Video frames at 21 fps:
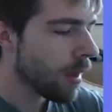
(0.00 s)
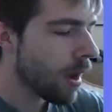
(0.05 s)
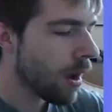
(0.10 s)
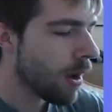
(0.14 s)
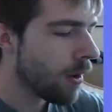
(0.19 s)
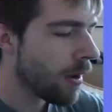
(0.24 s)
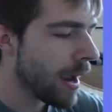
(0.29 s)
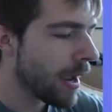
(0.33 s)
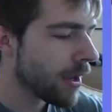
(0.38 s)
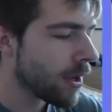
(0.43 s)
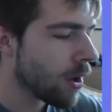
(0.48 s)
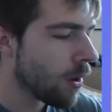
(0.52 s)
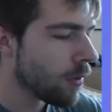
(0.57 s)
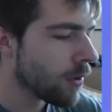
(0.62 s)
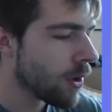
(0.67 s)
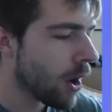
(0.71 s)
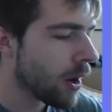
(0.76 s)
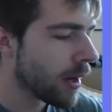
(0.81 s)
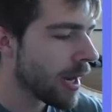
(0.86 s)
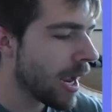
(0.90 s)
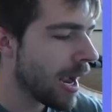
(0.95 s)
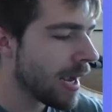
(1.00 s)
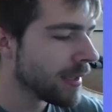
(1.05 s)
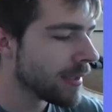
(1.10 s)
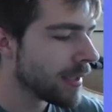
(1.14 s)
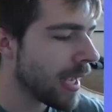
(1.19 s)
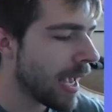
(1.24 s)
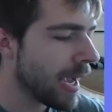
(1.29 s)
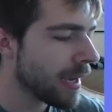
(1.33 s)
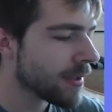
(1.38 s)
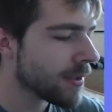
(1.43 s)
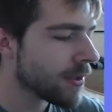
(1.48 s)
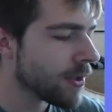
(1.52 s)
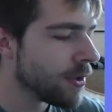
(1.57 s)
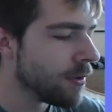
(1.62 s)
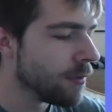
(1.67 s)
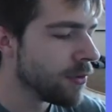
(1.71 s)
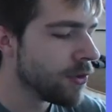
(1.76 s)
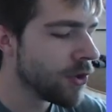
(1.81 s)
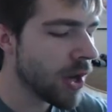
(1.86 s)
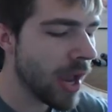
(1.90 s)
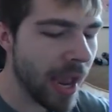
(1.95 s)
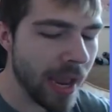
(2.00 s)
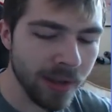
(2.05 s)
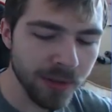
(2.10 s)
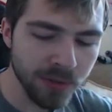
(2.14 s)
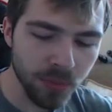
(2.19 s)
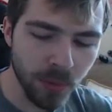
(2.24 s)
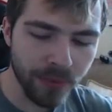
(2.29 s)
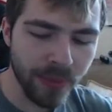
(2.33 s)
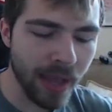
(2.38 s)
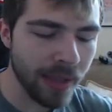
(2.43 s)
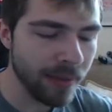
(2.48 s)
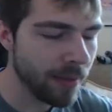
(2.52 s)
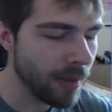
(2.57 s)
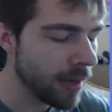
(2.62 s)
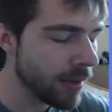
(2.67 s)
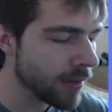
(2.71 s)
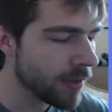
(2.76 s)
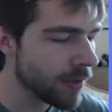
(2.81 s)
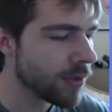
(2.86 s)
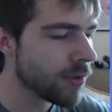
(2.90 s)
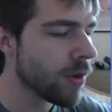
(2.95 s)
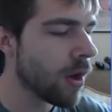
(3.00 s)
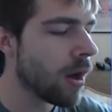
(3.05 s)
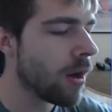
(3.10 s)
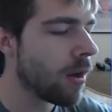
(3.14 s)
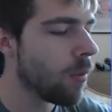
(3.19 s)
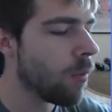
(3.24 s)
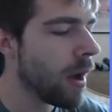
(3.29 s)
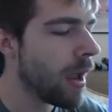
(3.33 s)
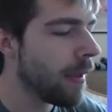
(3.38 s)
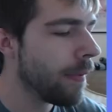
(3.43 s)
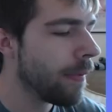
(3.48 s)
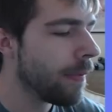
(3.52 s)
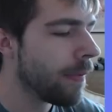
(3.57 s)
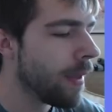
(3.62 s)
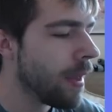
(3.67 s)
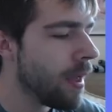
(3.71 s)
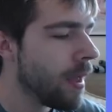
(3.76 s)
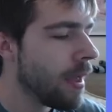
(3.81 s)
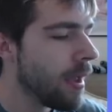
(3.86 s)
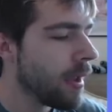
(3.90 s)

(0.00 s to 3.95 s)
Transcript: Alright, code card, guys. X2J is what that does start with.